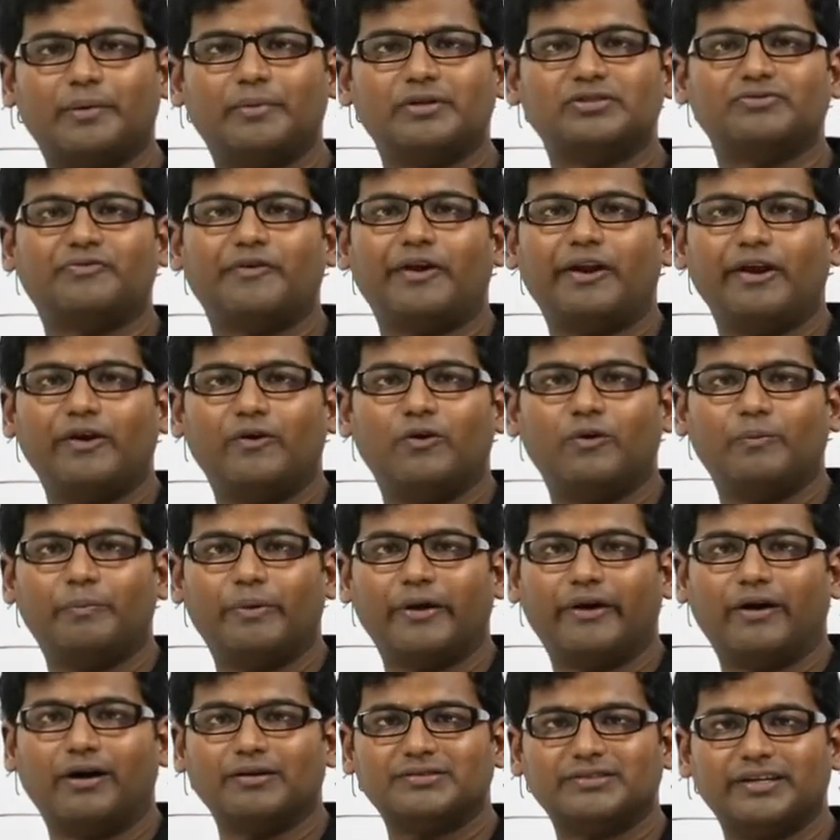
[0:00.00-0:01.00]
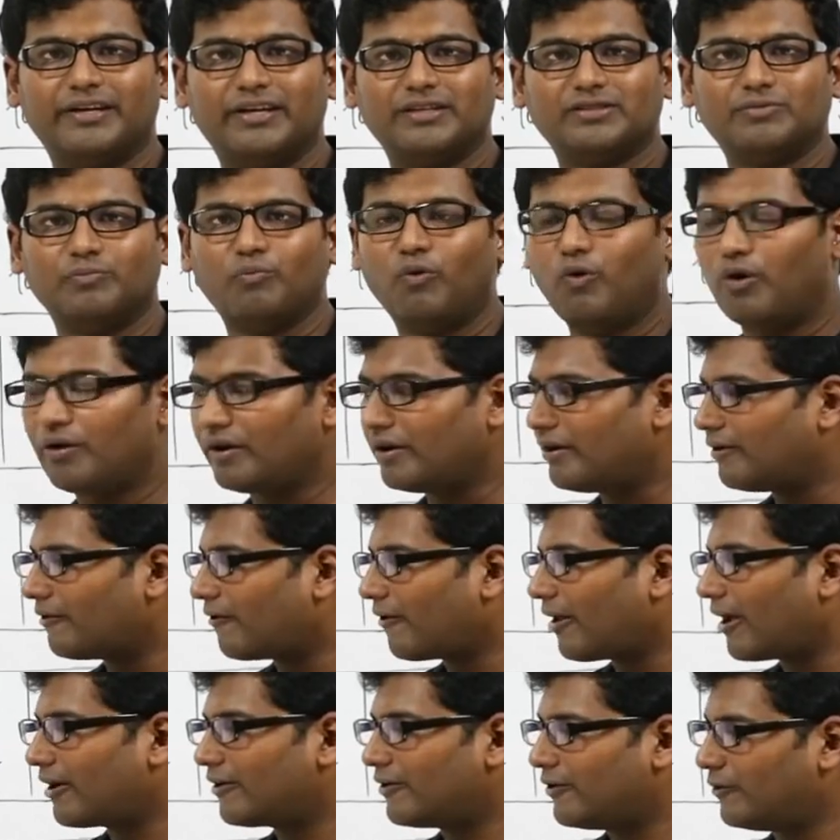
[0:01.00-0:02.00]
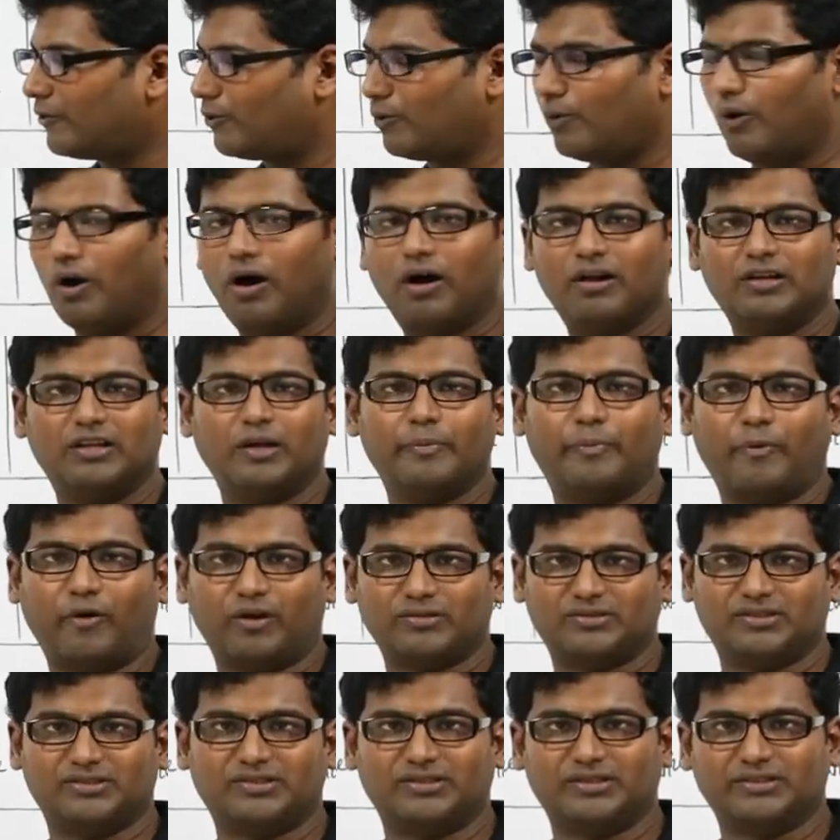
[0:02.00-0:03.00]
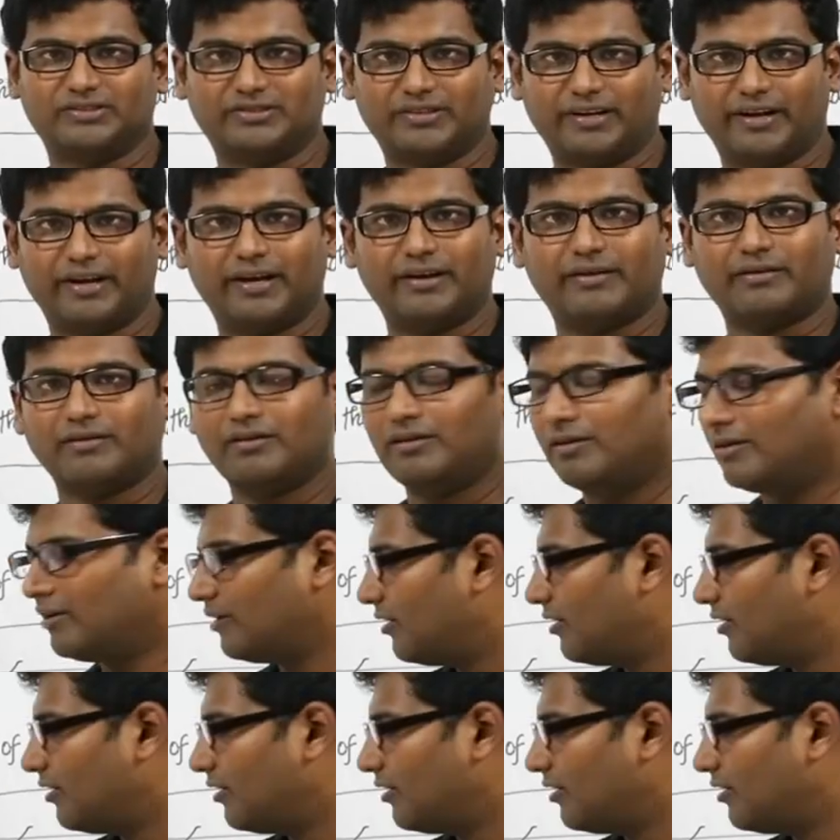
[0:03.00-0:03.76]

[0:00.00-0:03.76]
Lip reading: time is very good because it is more interactive to all the processes, right?